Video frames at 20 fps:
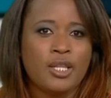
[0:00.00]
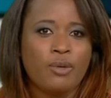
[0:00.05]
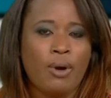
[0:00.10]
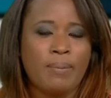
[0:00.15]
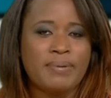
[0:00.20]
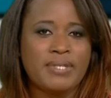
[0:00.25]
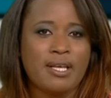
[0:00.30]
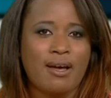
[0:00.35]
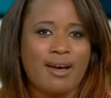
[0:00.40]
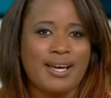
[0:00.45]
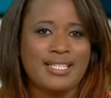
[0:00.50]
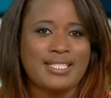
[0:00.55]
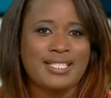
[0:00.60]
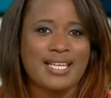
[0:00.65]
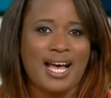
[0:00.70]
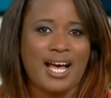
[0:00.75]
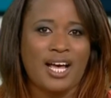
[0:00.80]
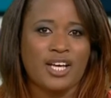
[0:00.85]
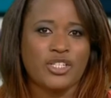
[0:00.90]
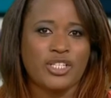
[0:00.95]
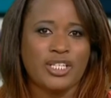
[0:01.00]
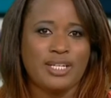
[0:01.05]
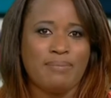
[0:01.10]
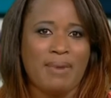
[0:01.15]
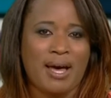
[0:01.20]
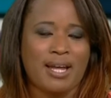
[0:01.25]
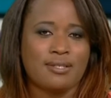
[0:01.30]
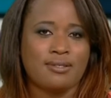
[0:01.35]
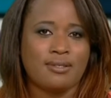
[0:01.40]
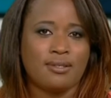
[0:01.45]
The website Ashley
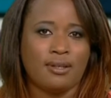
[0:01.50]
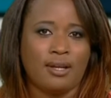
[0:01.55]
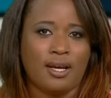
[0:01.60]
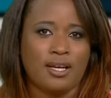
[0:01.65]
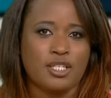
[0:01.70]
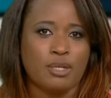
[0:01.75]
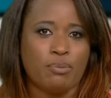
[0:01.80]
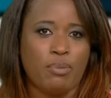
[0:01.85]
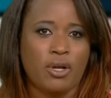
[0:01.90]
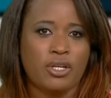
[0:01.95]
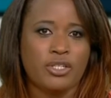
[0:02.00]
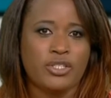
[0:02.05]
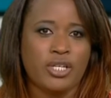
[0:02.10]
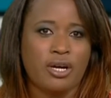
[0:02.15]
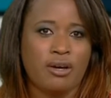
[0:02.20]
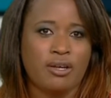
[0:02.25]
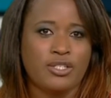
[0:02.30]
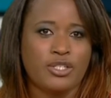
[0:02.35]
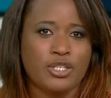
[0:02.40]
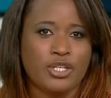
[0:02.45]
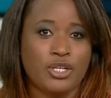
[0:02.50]
Madison has apologised